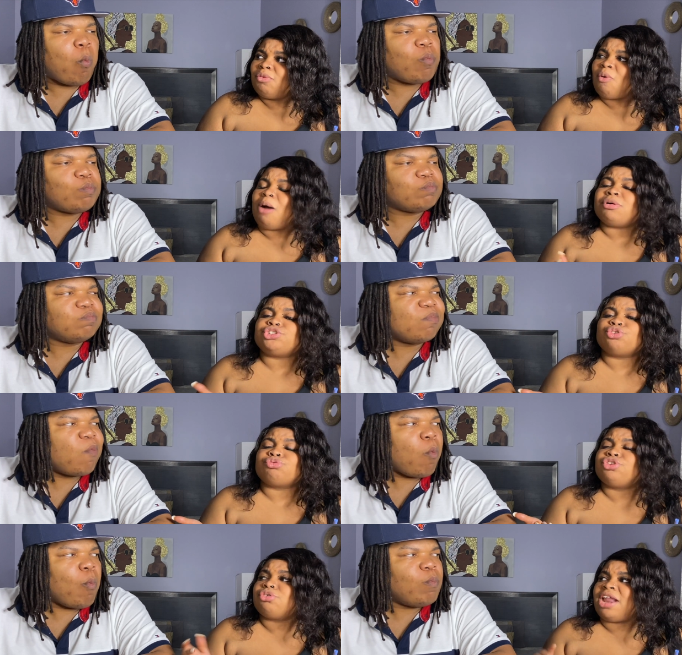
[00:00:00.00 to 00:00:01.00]
Speaker 1: Why would you
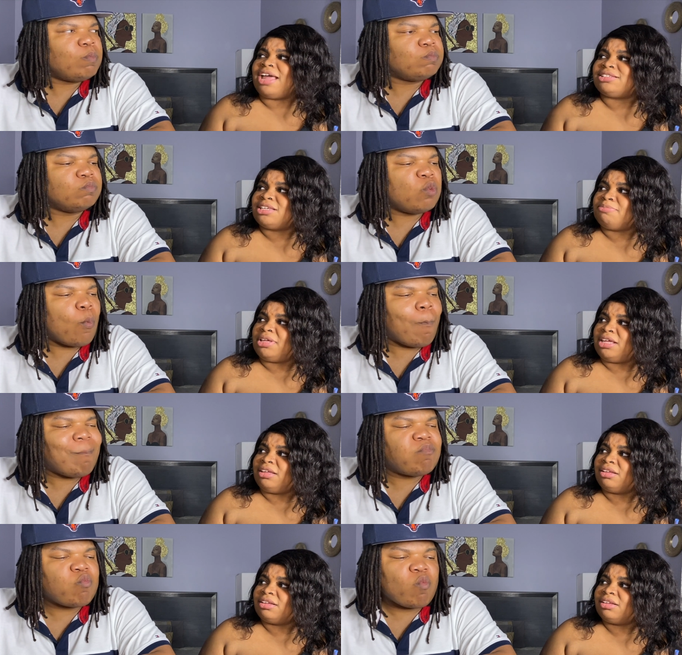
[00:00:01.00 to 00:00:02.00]
do that to me?
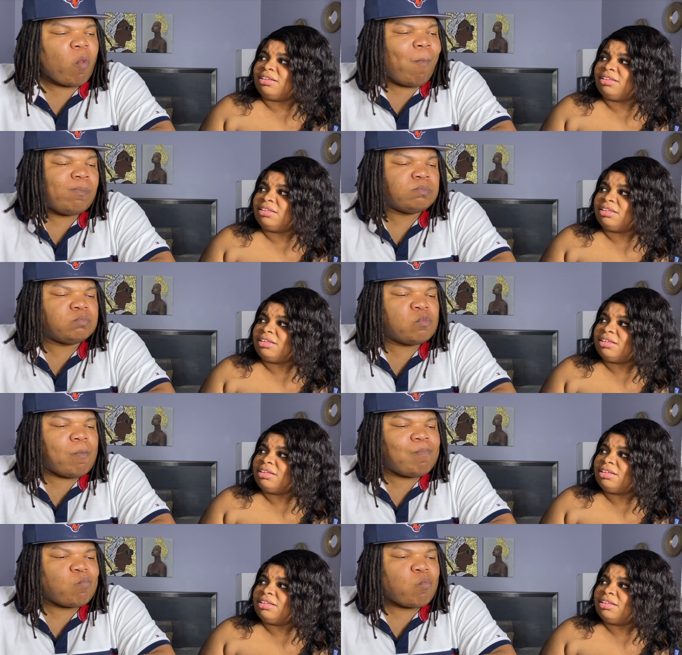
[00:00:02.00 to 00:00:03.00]

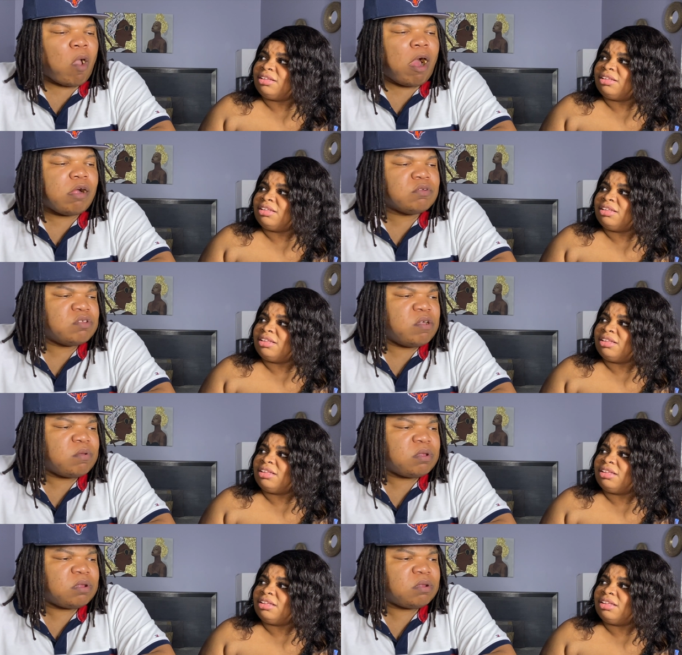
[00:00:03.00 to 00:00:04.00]
I don't know.
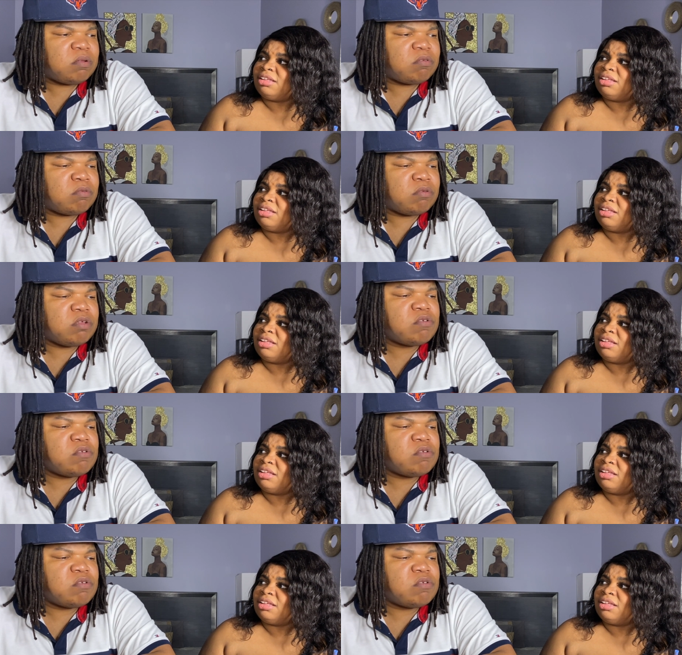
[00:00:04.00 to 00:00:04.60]
What are you